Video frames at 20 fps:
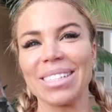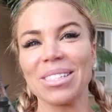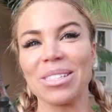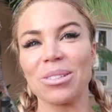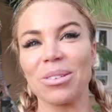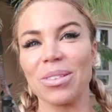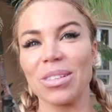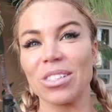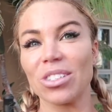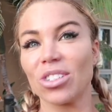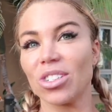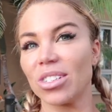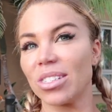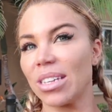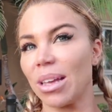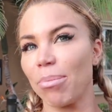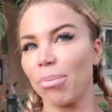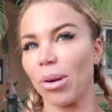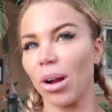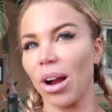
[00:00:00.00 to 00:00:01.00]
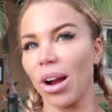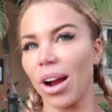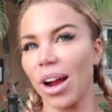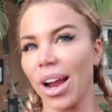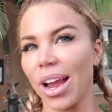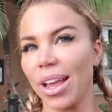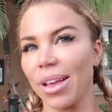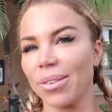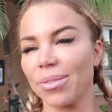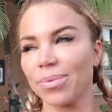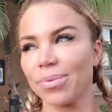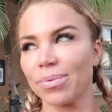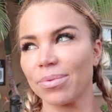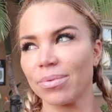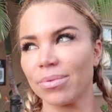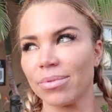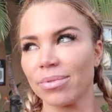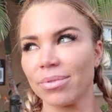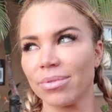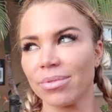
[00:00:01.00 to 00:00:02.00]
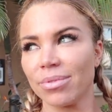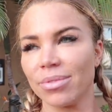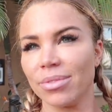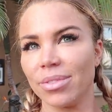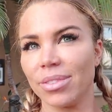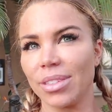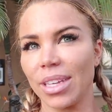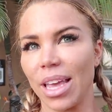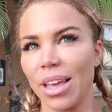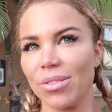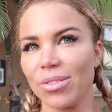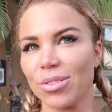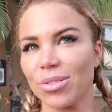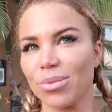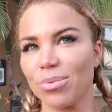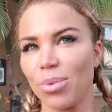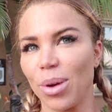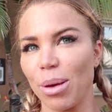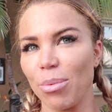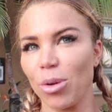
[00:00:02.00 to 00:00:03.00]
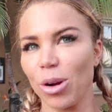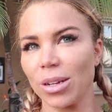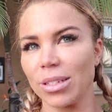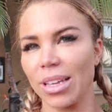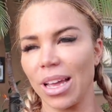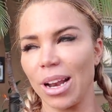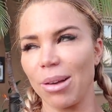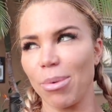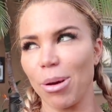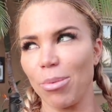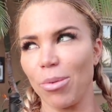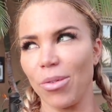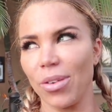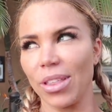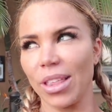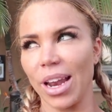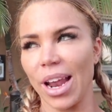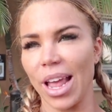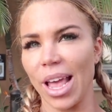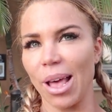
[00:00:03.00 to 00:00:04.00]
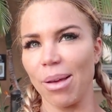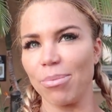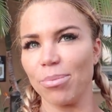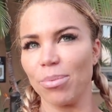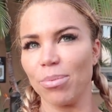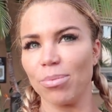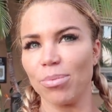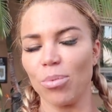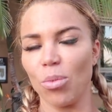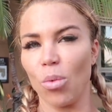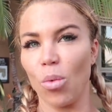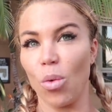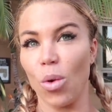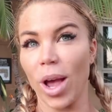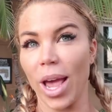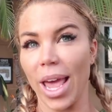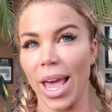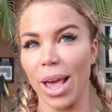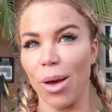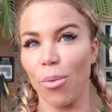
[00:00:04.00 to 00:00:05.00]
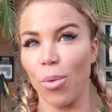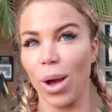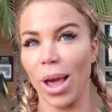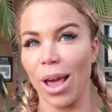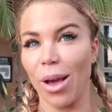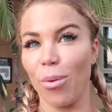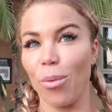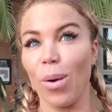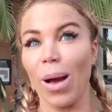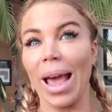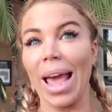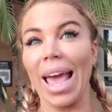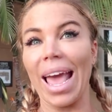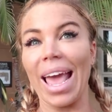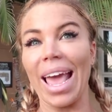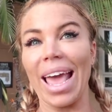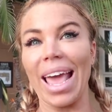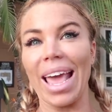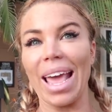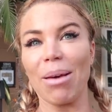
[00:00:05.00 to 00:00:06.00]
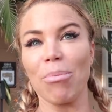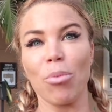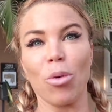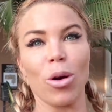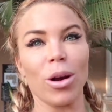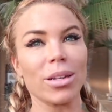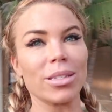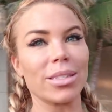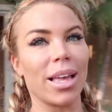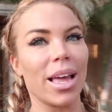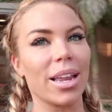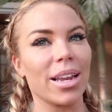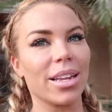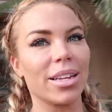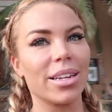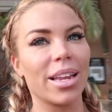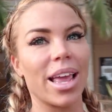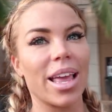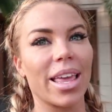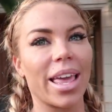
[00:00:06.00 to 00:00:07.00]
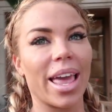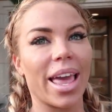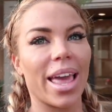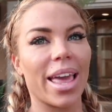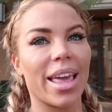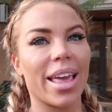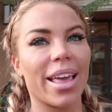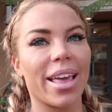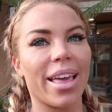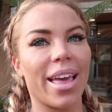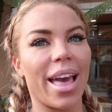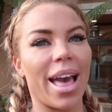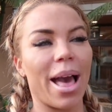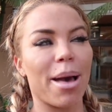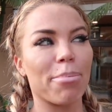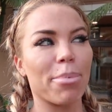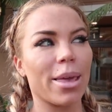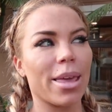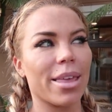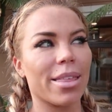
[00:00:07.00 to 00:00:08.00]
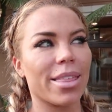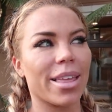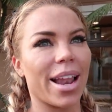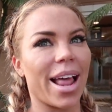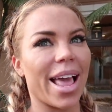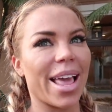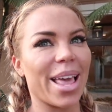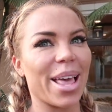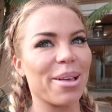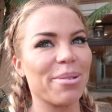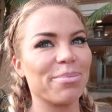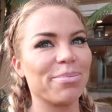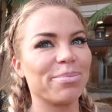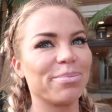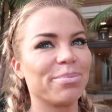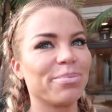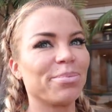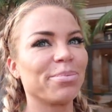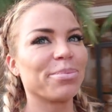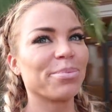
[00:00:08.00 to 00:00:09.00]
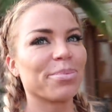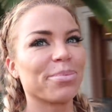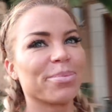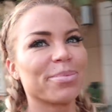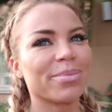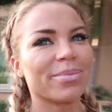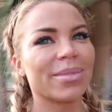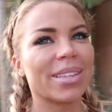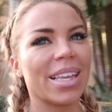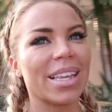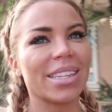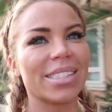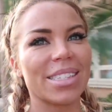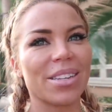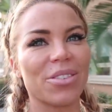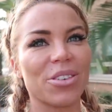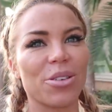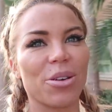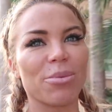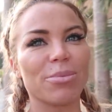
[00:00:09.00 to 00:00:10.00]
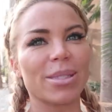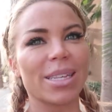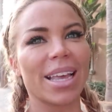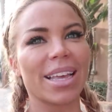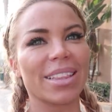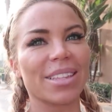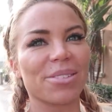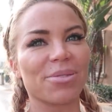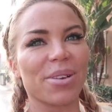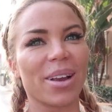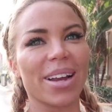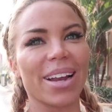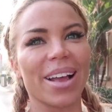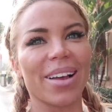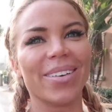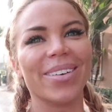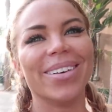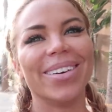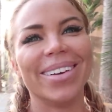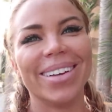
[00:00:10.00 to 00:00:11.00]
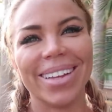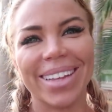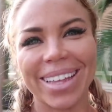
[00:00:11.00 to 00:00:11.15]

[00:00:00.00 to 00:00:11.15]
So this is just temporary. Dave's way more excited about moving than I am. Way, way, way more excited, AKA happy than I am. He doesn't even know I'm saying this right now.